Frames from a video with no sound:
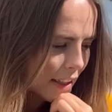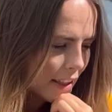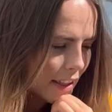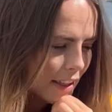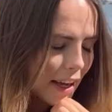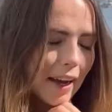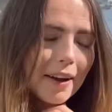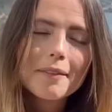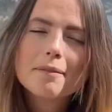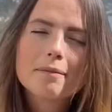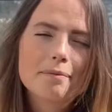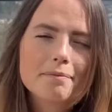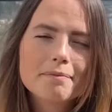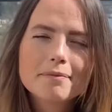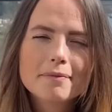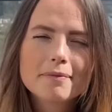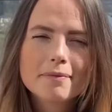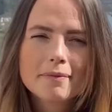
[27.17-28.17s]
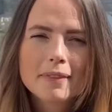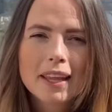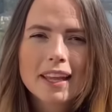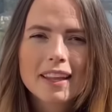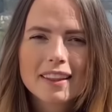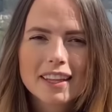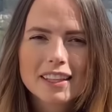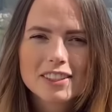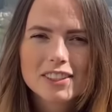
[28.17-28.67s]
yeah,
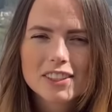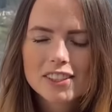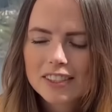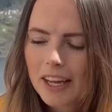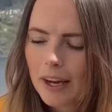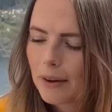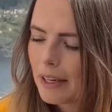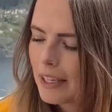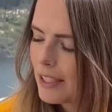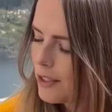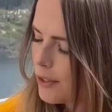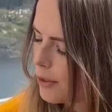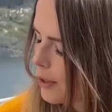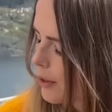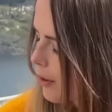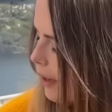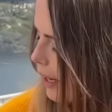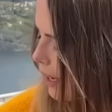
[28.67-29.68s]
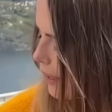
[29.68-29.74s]
that's just how it is to record